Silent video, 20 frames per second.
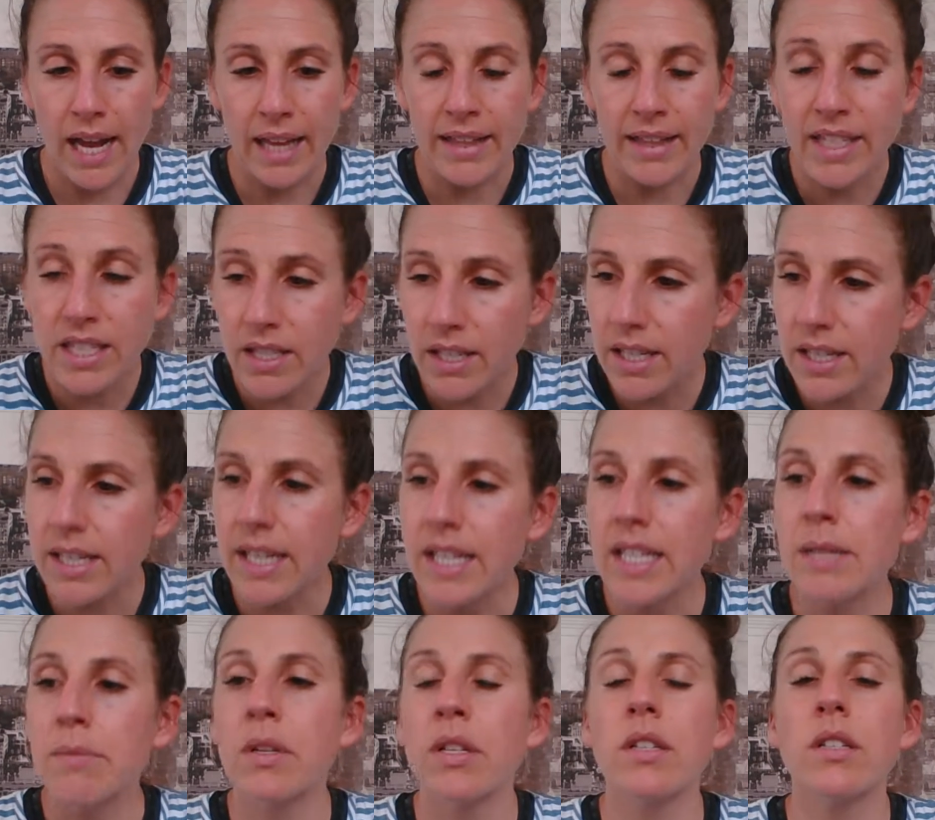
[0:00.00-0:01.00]
List the
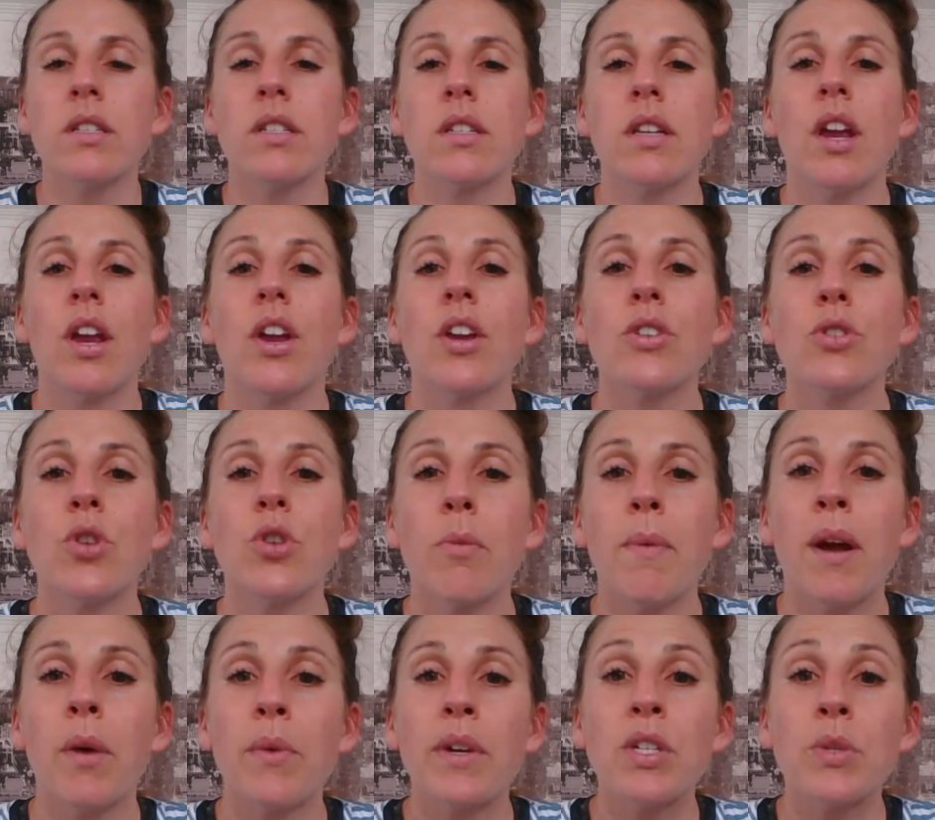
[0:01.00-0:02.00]
assessment, talk
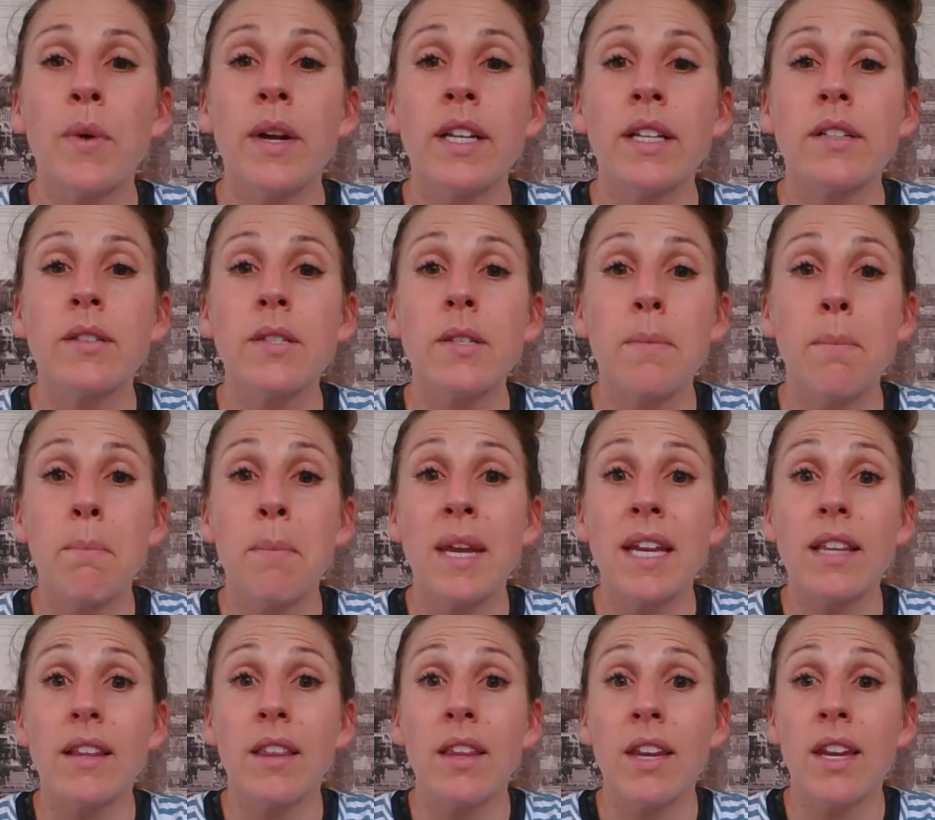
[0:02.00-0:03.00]
about which ones
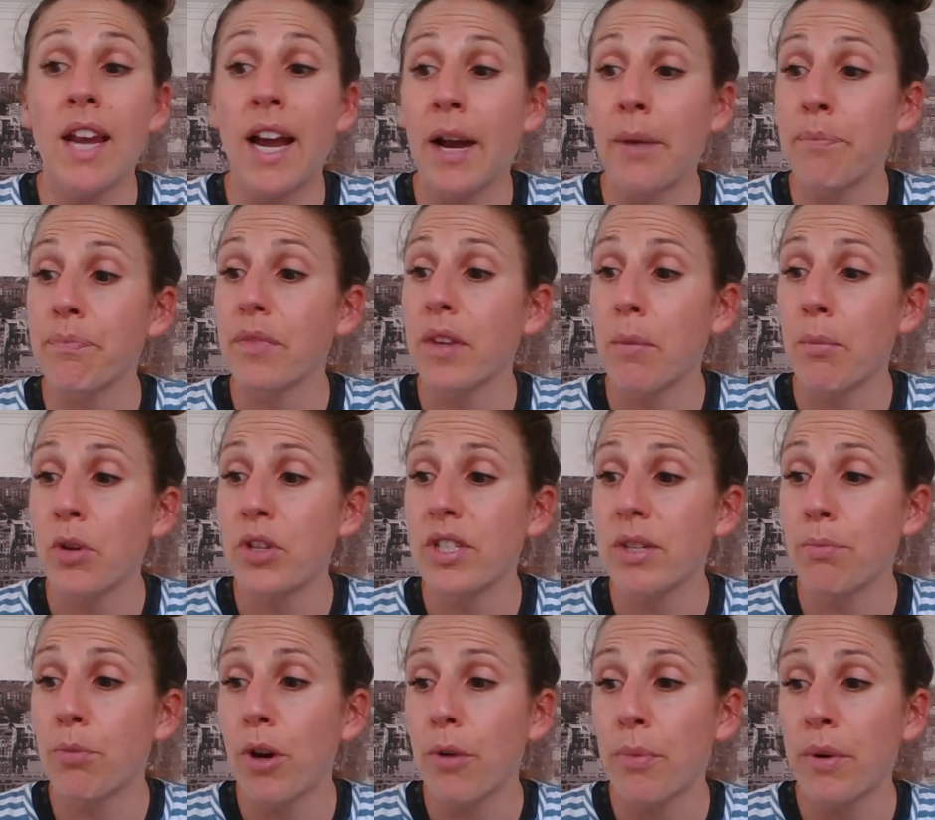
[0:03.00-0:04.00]
meet the most
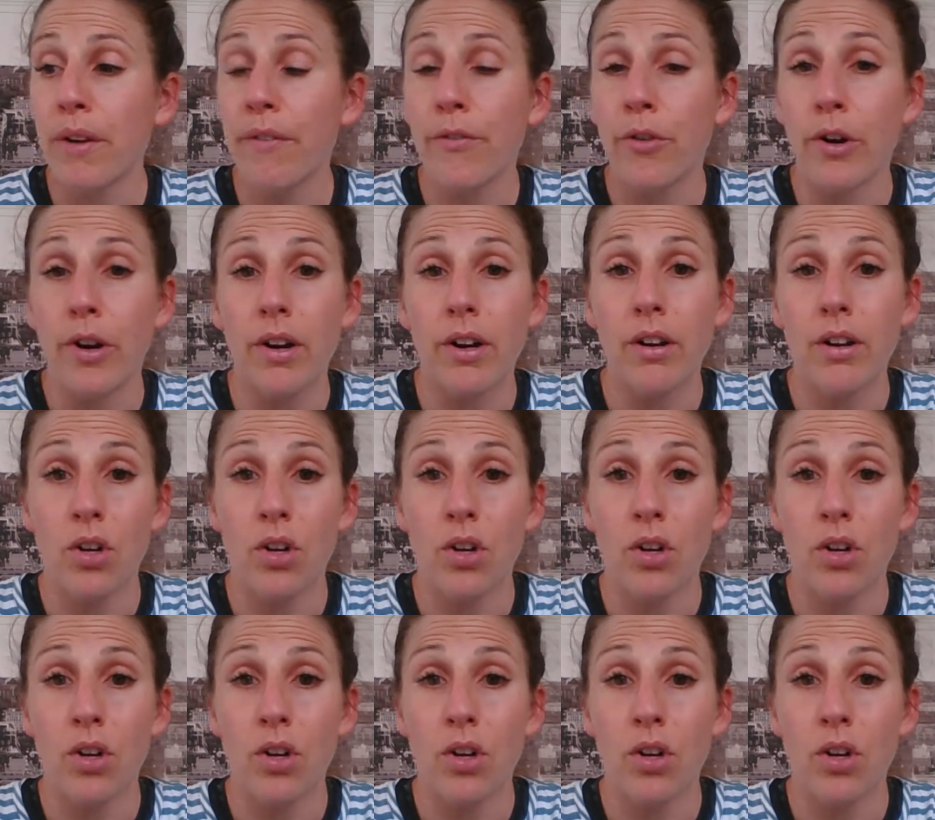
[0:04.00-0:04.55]
appropriate for